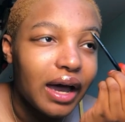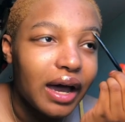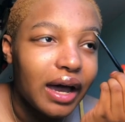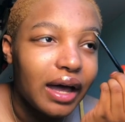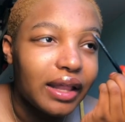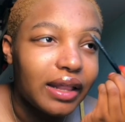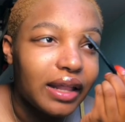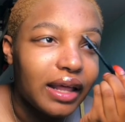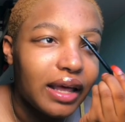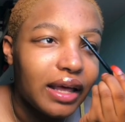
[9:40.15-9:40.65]

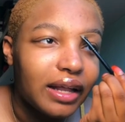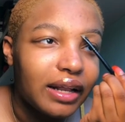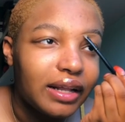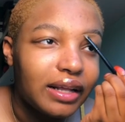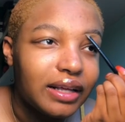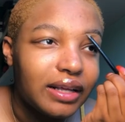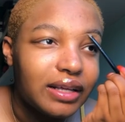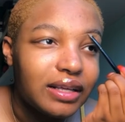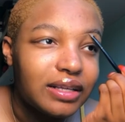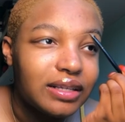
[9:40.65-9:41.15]
And then
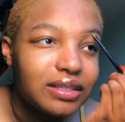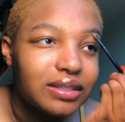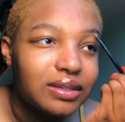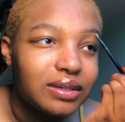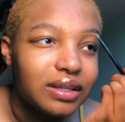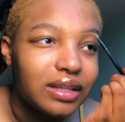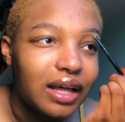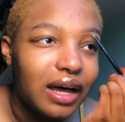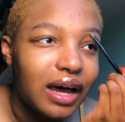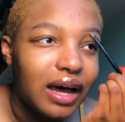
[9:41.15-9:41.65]
he
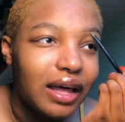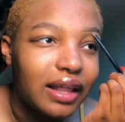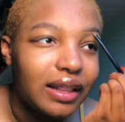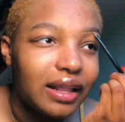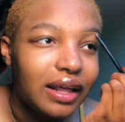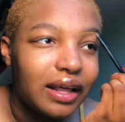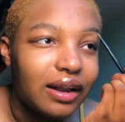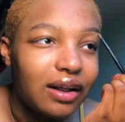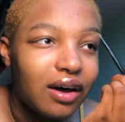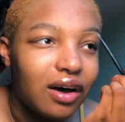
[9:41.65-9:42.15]
saw that, and
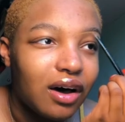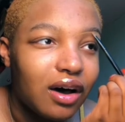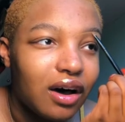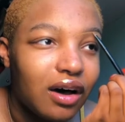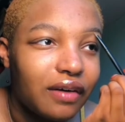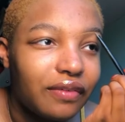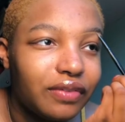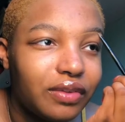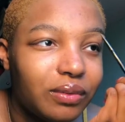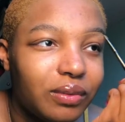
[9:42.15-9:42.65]
then
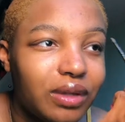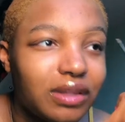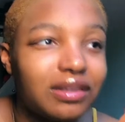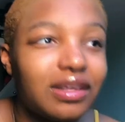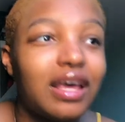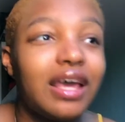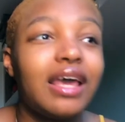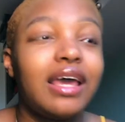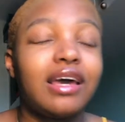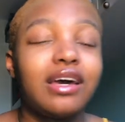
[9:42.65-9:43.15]
afterwards,
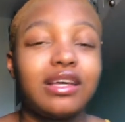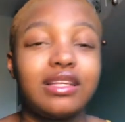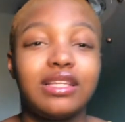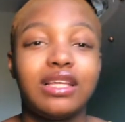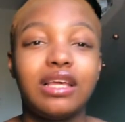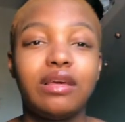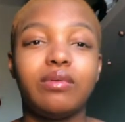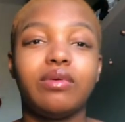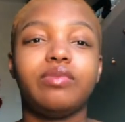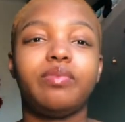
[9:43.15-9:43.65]
because
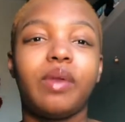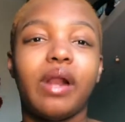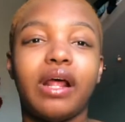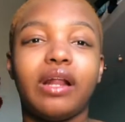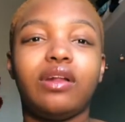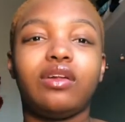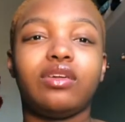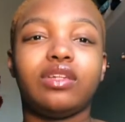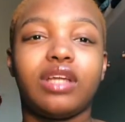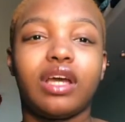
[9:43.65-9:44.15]
he was
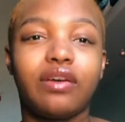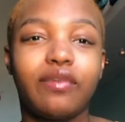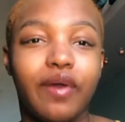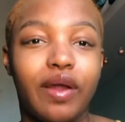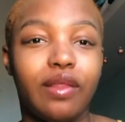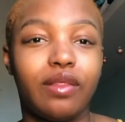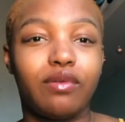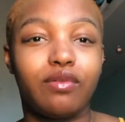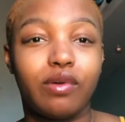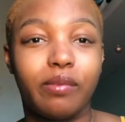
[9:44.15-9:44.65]
planning on
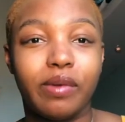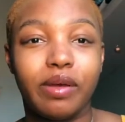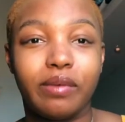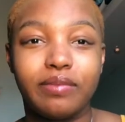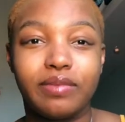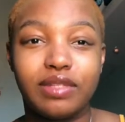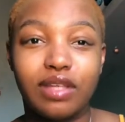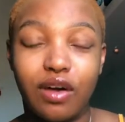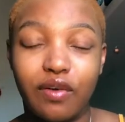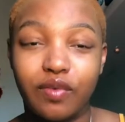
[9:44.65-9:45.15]
decorating the room
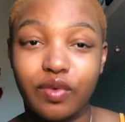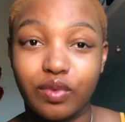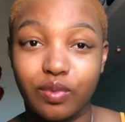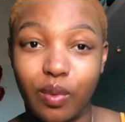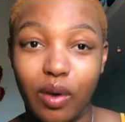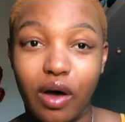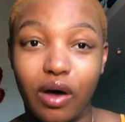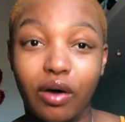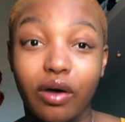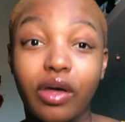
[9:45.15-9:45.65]
himself as
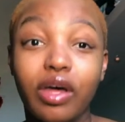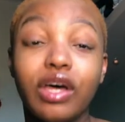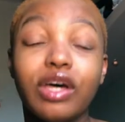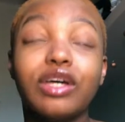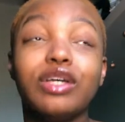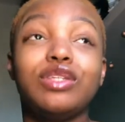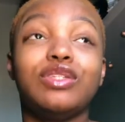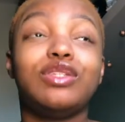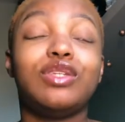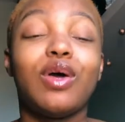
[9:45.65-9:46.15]
well.
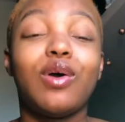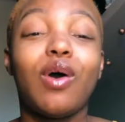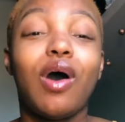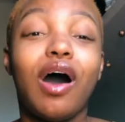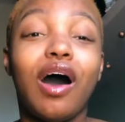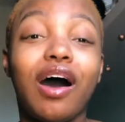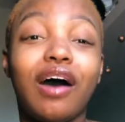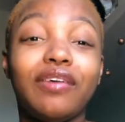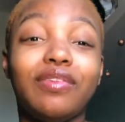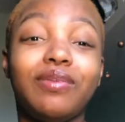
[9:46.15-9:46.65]
So
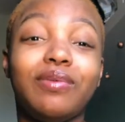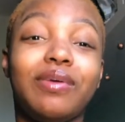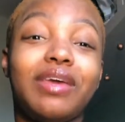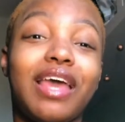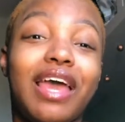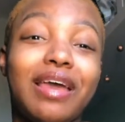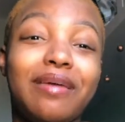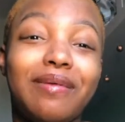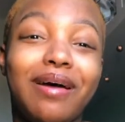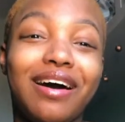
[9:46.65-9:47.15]
after we
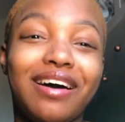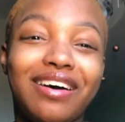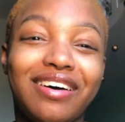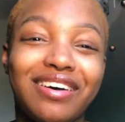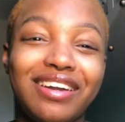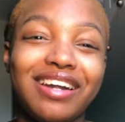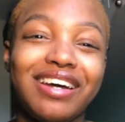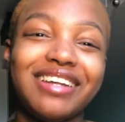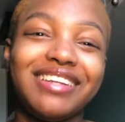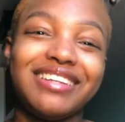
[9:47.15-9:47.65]
came out
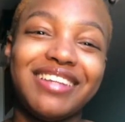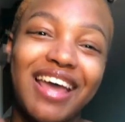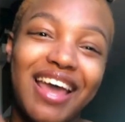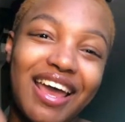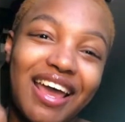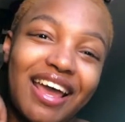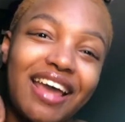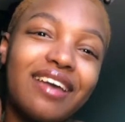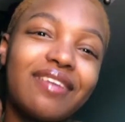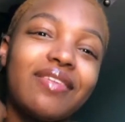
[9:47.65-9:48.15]
on our
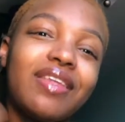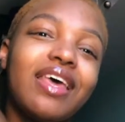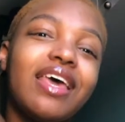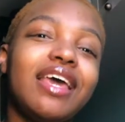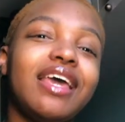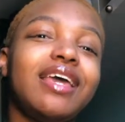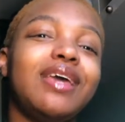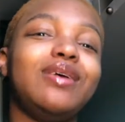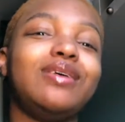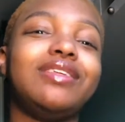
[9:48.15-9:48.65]
date,
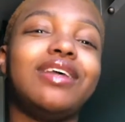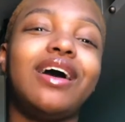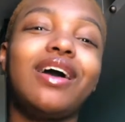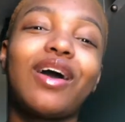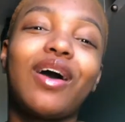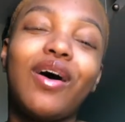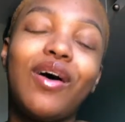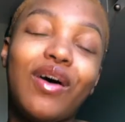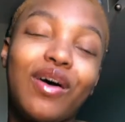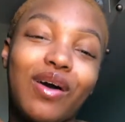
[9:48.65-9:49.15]
he was
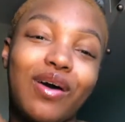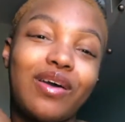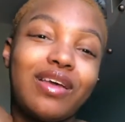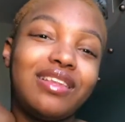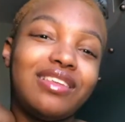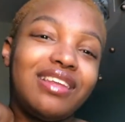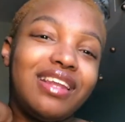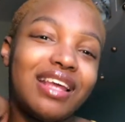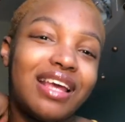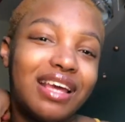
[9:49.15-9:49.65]
like, oh, I'll go
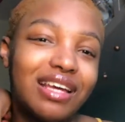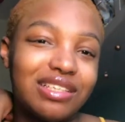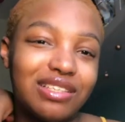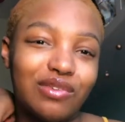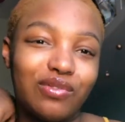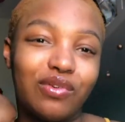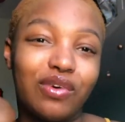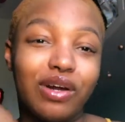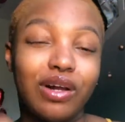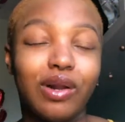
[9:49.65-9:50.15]
into the
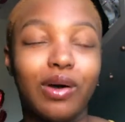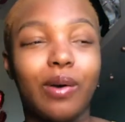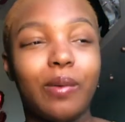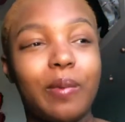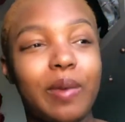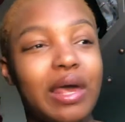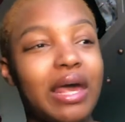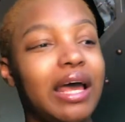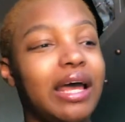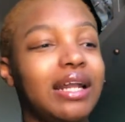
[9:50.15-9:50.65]
kitchen for a little
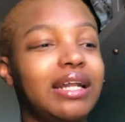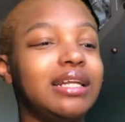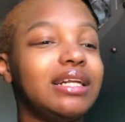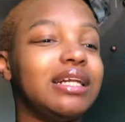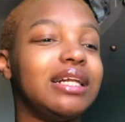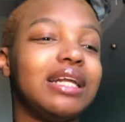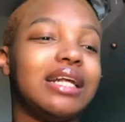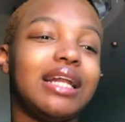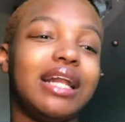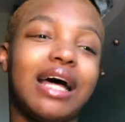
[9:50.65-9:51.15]
bit, and blah,
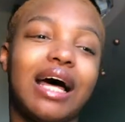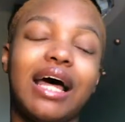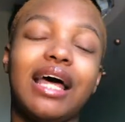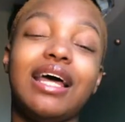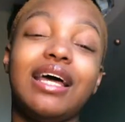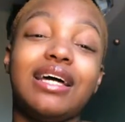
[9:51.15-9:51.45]
blah, blah.